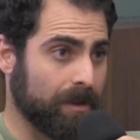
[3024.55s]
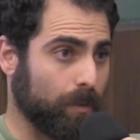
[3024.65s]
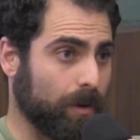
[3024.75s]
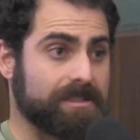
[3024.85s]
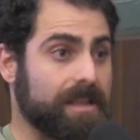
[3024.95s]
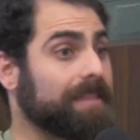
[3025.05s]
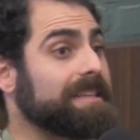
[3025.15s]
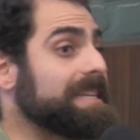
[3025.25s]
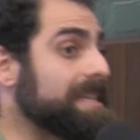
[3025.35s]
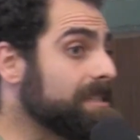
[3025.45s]
where it's not
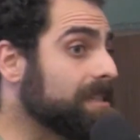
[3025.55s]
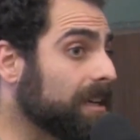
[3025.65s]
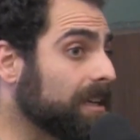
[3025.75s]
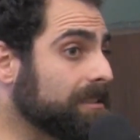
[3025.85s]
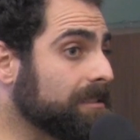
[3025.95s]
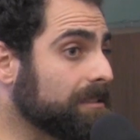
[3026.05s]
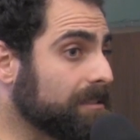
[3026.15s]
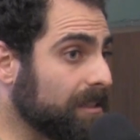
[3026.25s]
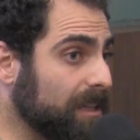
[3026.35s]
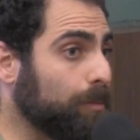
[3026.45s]
the easiest
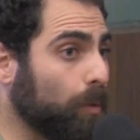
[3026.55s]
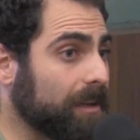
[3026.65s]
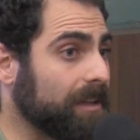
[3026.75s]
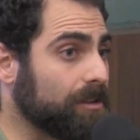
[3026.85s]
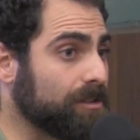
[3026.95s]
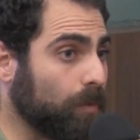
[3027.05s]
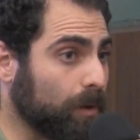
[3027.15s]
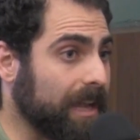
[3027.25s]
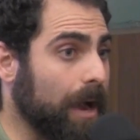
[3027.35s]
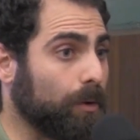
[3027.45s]
to keep working those
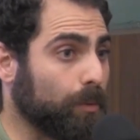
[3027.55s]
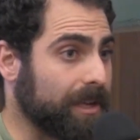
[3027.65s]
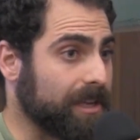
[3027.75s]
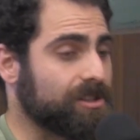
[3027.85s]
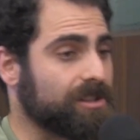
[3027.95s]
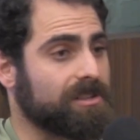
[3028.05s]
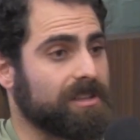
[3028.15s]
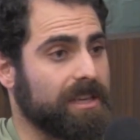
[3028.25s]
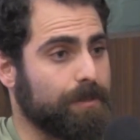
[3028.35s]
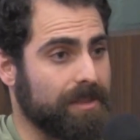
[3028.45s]
40-hour weeks just to
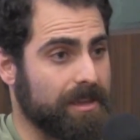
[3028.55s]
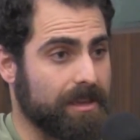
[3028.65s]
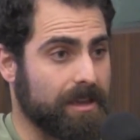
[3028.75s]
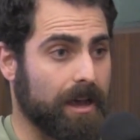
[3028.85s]
keep the